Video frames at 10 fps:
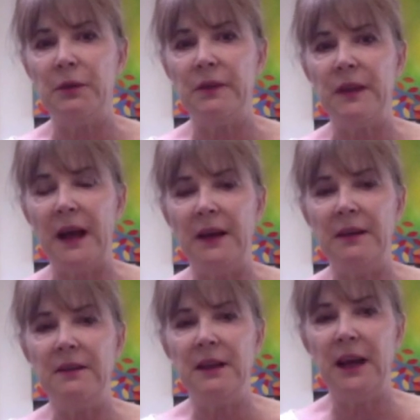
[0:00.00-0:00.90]
was that
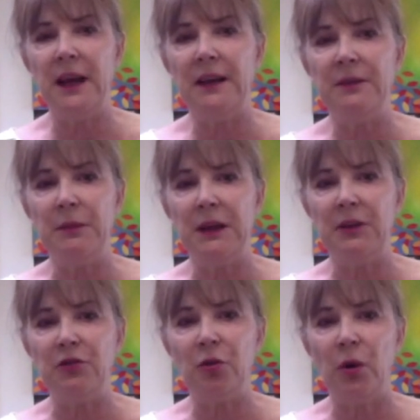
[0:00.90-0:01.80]
I had to make a
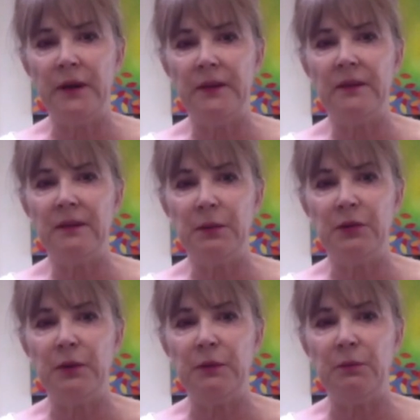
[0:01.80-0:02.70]
choice
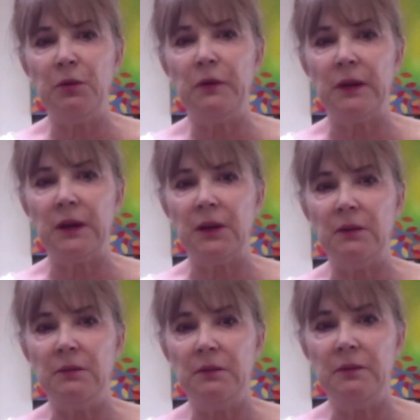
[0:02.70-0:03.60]
between music and
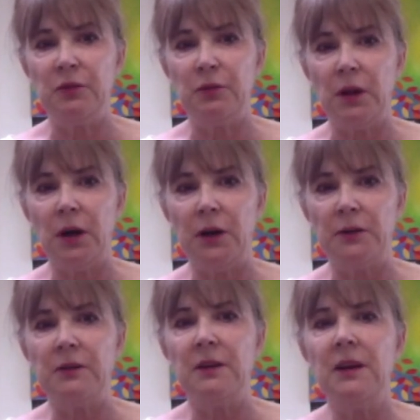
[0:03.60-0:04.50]
visual
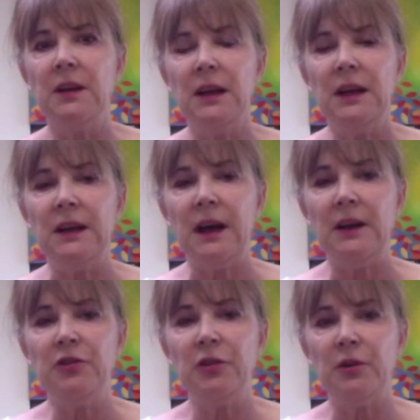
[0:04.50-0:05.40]
art. And I
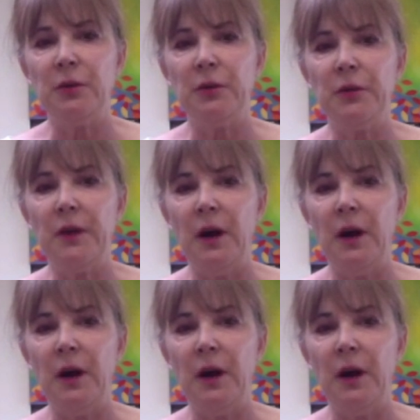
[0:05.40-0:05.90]
chose